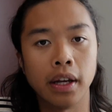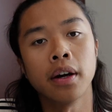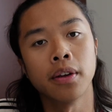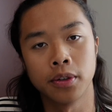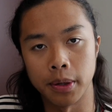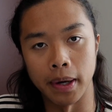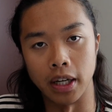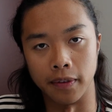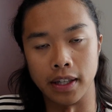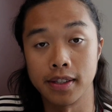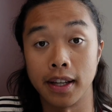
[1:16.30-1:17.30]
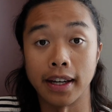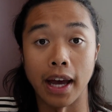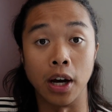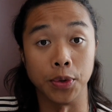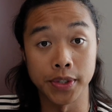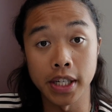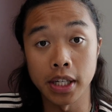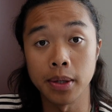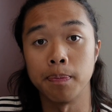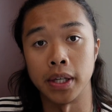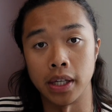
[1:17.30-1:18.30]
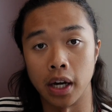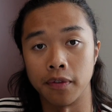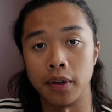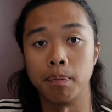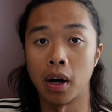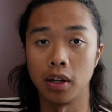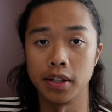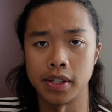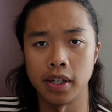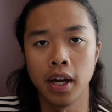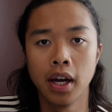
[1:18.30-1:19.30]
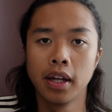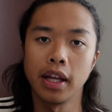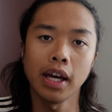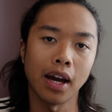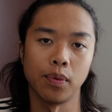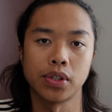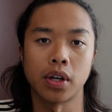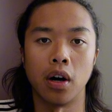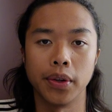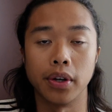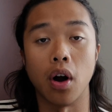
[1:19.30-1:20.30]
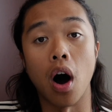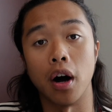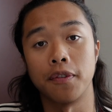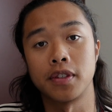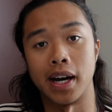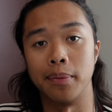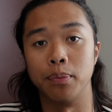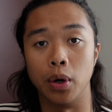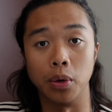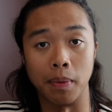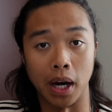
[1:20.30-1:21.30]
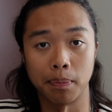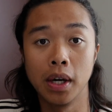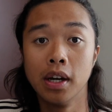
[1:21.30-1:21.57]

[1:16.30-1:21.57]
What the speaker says: In other debate events like LD, PF, and policy, they have what's called an off-time roadmap.